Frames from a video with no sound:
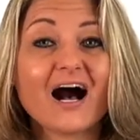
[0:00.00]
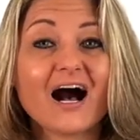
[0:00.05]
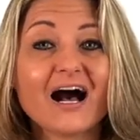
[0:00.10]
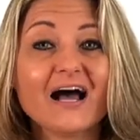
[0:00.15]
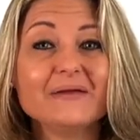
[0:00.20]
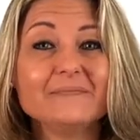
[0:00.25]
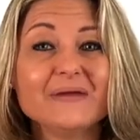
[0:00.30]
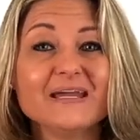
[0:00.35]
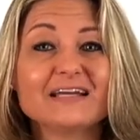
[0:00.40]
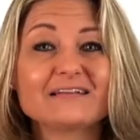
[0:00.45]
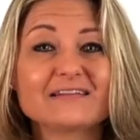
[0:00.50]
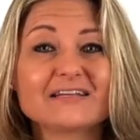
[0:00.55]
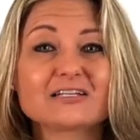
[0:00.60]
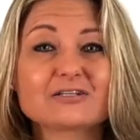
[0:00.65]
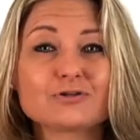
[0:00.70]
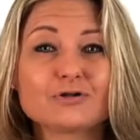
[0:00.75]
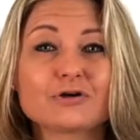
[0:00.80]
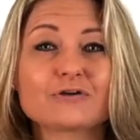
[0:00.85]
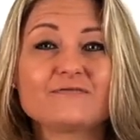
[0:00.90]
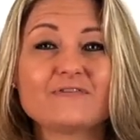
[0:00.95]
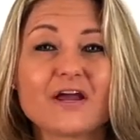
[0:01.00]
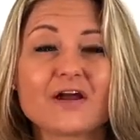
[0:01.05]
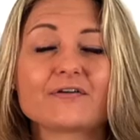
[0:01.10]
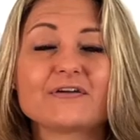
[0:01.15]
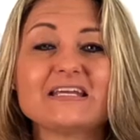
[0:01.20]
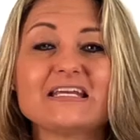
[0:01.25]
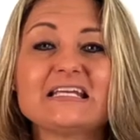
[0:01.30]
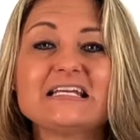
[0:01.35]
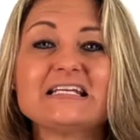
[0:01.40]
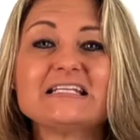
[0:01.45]
I make this look
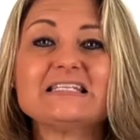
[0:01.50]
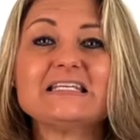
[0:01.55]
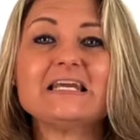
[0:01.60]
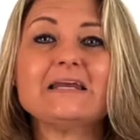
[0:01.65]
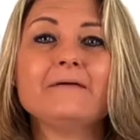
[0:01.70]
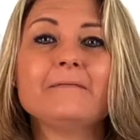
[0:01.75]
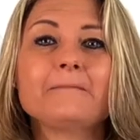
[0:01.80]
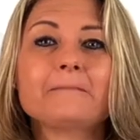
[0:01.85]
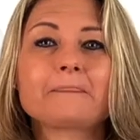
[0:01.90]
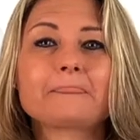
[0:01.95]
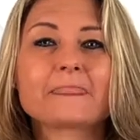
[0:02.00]
very easy.